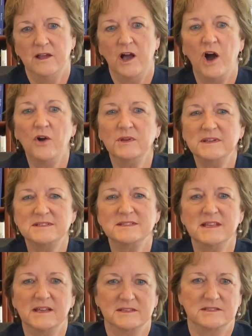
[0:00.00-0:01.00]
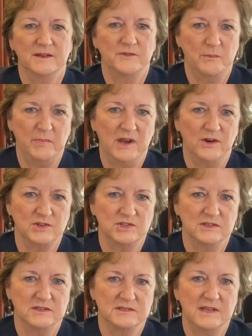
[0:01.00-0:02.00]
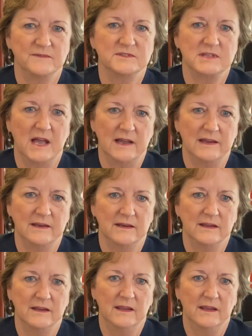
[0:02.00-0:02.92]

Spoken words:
only 6 of the parishes have signed.